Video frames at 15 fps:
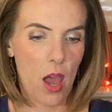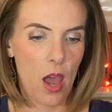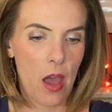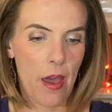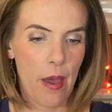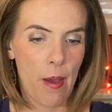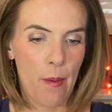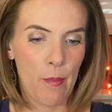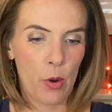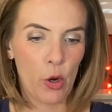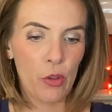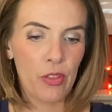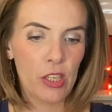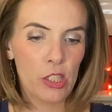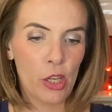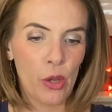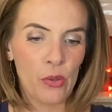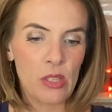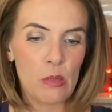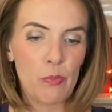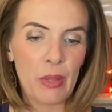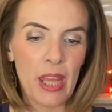Earthy
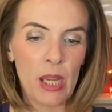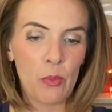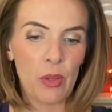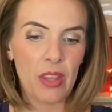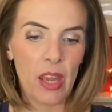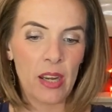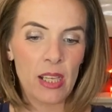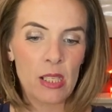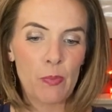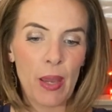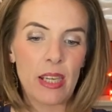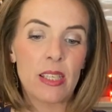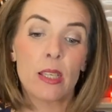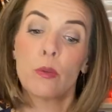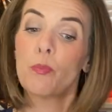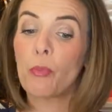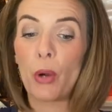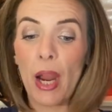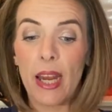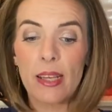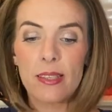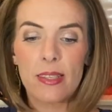tones blend with unexpected
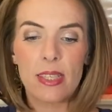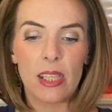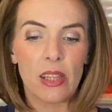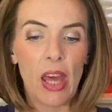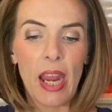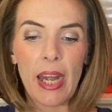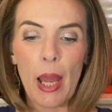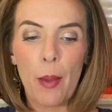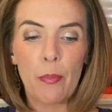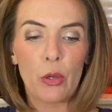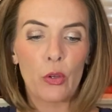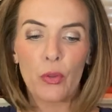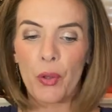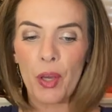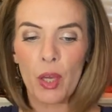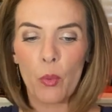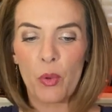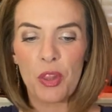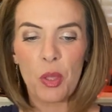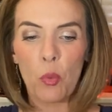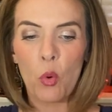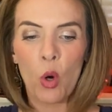brights to light up your look
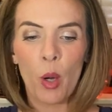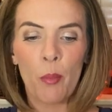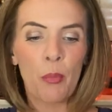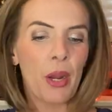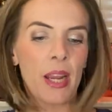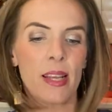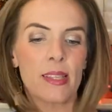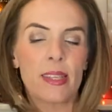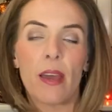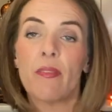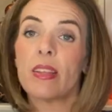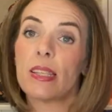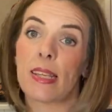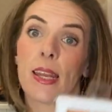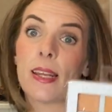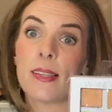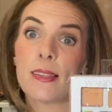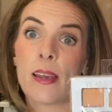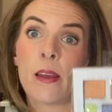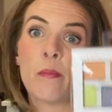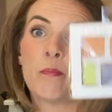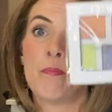with the warm rays of the setting
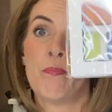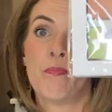sun.